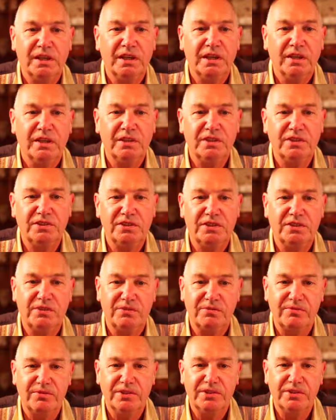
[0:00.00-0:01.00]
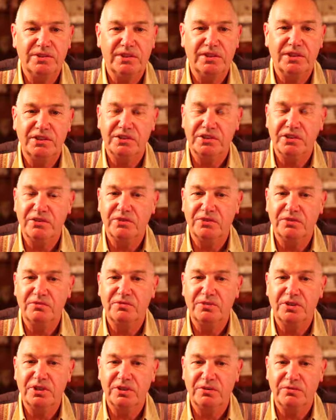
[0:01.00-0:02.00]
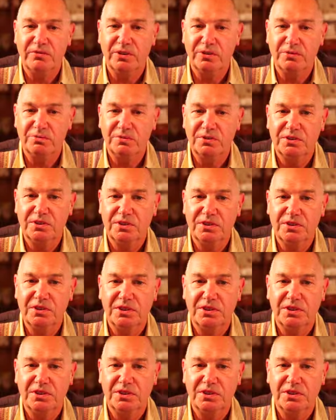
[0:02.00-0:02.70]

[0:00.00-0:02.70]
This is the first in a series of 6 films